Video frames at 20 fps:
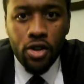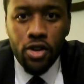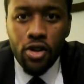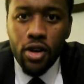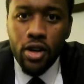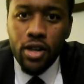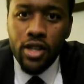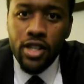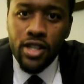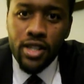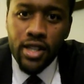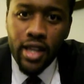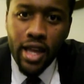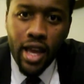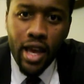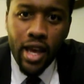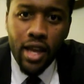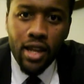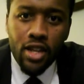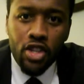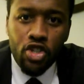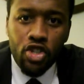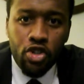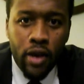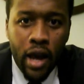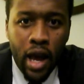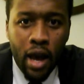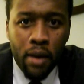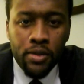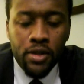You understand the
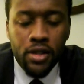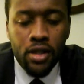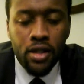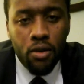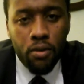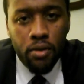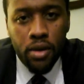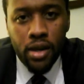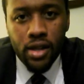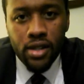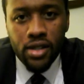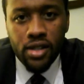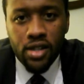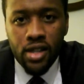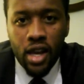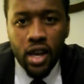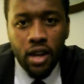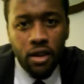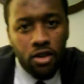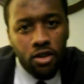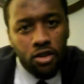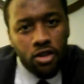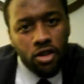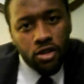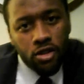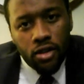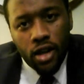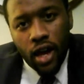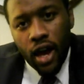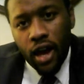traps that are being set, and you
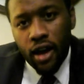just,